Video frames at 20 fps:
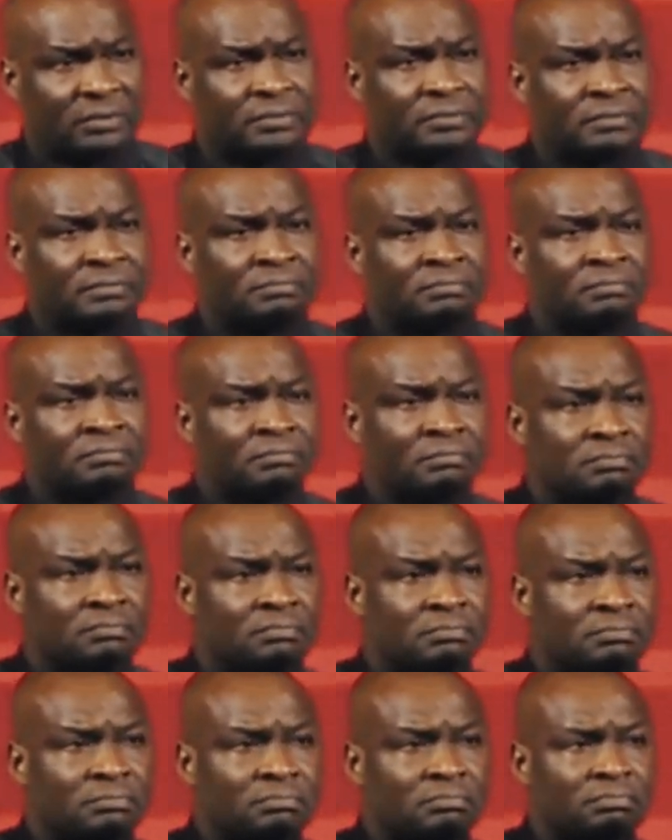
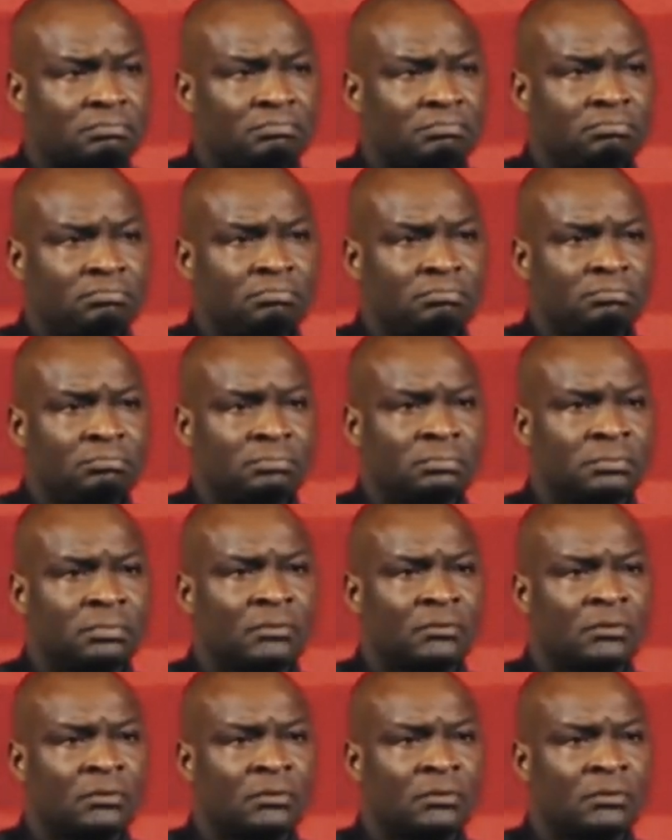Nobody speaks.